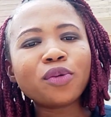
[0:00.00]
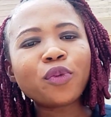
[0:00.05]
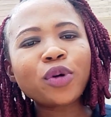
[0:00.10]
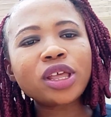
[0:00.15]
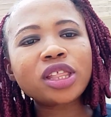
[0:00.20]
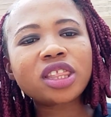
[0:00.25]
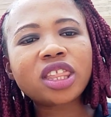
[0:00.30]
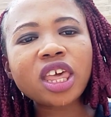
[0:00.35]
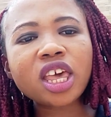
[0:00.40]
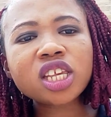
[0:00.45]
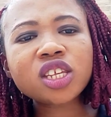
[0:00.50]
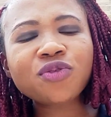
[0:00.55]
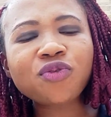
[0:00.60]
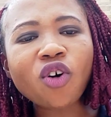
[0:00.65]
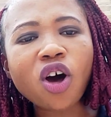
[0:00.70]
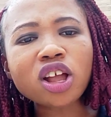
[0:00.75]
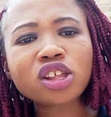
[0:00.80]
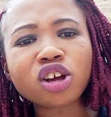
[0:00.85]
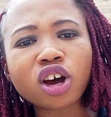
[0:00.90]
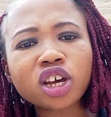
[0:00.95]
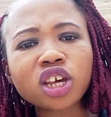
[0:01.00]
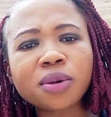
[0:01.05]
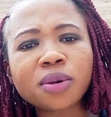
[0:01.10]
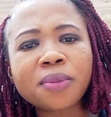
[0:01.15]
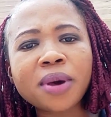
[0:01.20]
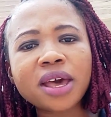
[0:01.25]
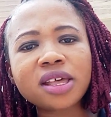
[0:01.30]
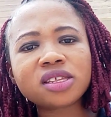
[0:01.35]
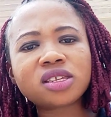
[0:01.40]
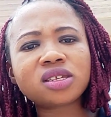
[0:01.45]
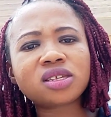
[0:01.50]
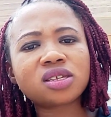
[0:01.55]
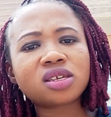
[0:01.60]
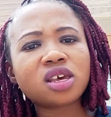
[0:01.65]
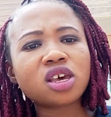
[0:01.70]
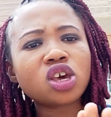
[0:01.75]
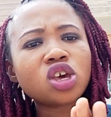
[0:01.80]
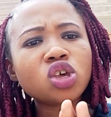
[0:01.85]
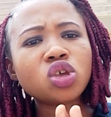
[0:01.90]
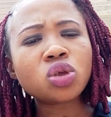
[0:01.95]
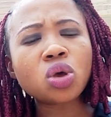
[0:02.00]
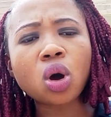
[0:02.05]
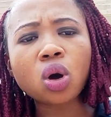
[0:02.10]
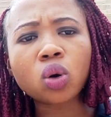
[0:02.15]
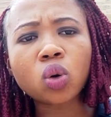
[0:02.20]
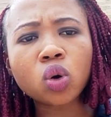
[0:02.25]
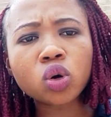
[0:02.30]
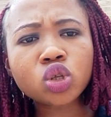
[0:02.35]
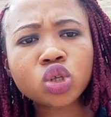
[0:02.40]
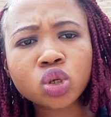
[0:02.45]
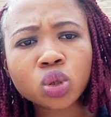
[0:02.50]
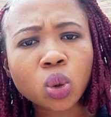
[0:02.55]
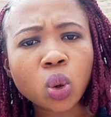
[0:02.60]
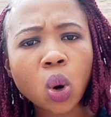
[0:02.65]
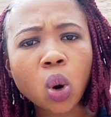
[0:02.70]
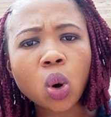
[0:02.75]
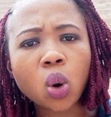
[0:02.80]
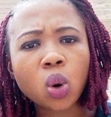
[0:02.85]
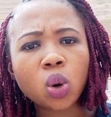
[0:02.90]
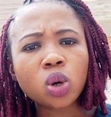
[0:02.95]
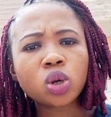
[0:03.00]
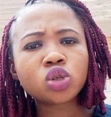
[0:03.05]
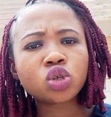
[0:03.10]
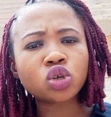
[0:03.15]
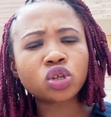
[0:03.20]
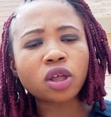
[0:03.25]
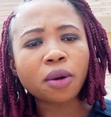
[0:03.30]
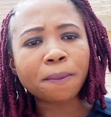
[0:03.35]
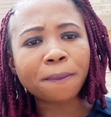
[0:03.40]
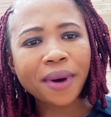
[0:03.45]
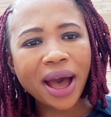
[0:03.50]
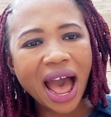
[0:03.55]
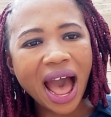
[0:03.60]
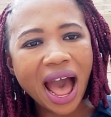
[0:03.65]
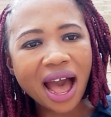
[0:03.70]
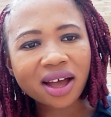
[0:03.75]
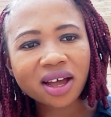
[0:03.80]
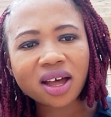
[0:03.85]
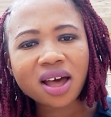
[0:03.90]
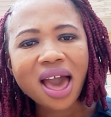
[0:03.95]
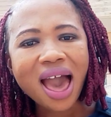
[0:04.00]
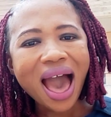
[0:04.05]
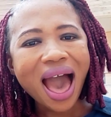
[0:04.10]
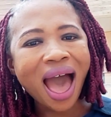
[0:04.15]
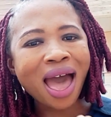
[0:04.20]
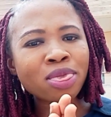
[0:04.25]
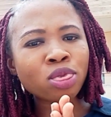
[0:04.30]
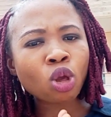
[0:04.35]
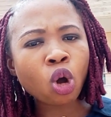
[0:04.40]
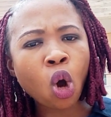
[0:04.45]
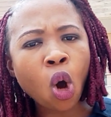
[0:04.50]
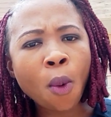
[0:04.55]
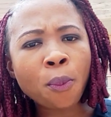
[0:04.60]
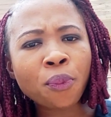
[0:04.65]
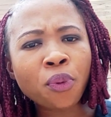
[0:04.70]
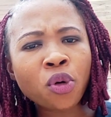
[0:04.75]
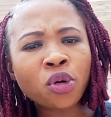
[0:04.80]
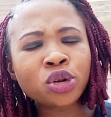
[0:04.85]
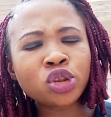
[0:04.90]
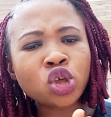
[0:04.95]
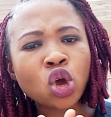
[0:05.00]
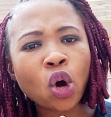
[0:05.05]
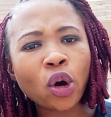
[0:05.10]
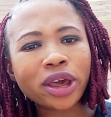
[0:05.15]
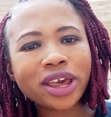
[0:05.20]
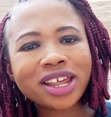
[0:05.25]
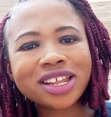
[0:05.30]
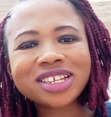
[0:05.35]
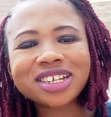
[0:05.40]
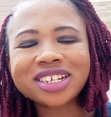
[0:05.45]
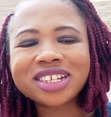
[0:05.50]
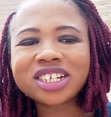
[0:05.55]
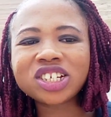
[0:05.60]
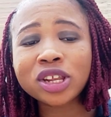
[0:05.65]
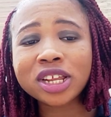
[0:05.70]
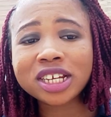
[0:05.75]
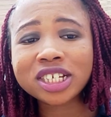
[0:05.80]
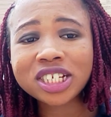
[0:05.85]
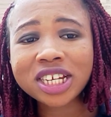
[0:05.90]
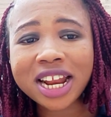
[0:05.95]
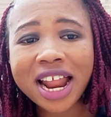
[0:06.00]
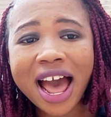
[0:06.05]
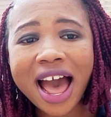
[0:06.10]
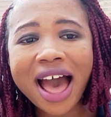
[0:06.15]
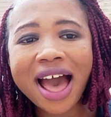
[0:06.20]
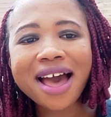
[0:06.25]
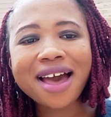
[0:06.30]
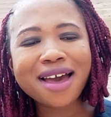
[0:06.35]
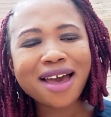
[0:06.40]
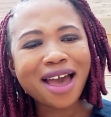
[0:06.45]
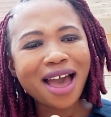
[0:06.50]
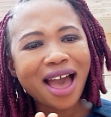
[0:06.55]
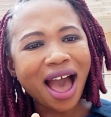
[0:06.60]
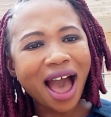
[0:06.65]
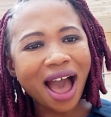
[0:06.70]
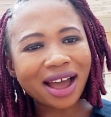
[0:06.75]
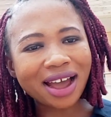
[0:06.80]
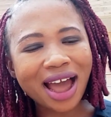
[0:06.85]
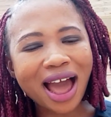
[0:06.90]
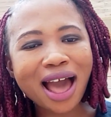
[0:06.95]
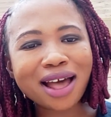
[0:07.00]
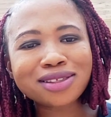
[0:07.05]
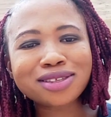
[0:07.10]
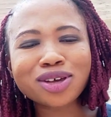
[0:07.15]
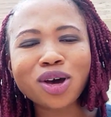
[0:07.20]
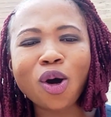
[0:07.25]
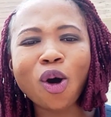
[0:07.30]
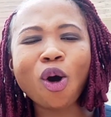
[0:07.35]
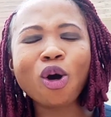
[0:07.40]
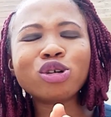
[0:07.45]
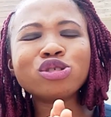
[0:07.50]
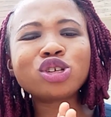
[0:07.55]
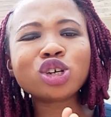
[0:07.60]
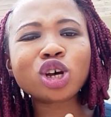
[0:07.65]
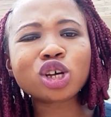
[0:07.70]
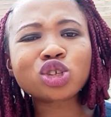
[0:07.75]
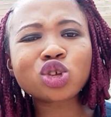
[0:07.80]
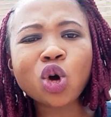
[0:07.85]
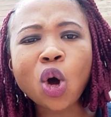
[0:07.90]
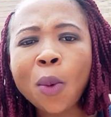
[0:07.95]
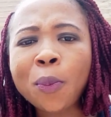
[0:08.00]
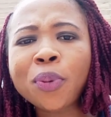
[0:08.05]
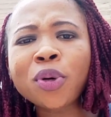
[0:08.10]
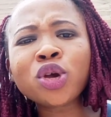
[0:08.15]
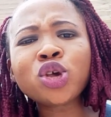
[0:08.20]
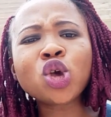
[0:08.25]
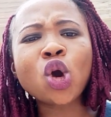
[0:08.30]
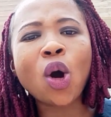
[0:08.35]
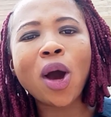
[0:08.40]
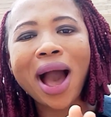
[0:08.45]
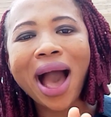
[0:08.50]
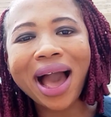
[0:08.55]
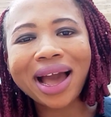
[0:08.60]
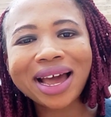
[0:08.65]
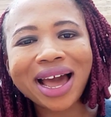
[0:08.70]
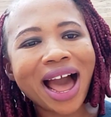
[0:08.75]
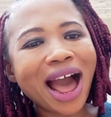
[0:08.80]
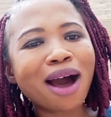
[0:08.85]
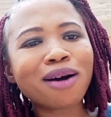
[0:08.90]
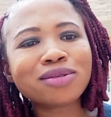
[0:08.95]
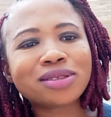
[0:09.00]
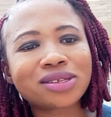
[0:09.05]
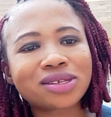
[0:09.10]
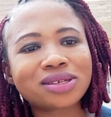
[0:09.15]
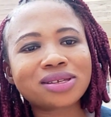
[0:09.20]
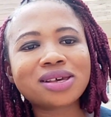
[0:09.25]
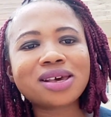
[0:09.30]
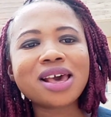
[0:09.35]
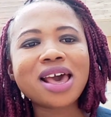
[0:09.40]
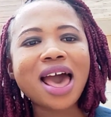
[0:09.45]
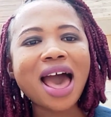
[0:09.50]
With these 4 documents, you're good to go to the bank and open your international account, or just open your account.